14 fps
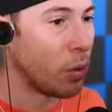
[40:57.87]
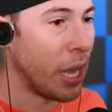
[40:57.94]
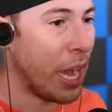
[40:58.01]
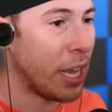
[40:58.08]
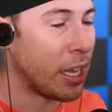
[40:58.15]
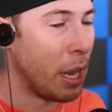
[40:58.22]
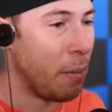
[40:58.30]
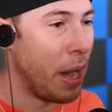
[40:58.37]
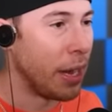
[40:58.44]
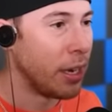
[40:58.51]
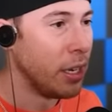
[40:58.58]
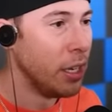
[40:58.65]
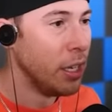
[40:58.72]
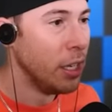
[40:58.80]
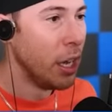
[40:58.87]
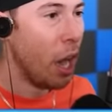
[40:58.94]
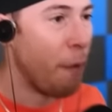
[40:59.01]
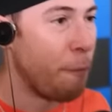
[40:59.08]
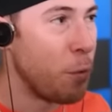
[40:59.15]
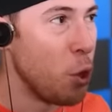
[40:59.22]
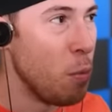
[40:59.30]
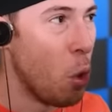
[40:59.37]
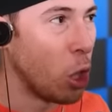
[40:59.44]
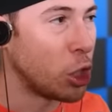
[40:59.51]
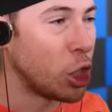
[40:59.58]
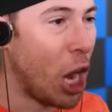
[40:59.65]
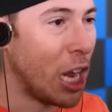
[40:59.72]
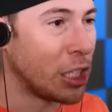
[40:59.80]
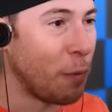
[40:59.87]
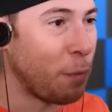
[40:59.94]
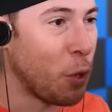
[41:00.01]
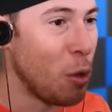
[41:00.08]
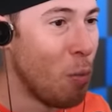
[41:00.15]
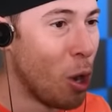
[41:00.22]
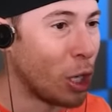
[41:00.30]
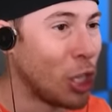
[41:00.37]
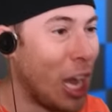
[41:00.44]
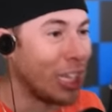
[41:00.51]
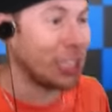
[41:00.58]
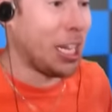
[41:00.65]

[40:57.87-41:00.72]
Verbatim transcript: Okay, come on. A few more shots. A few more shots.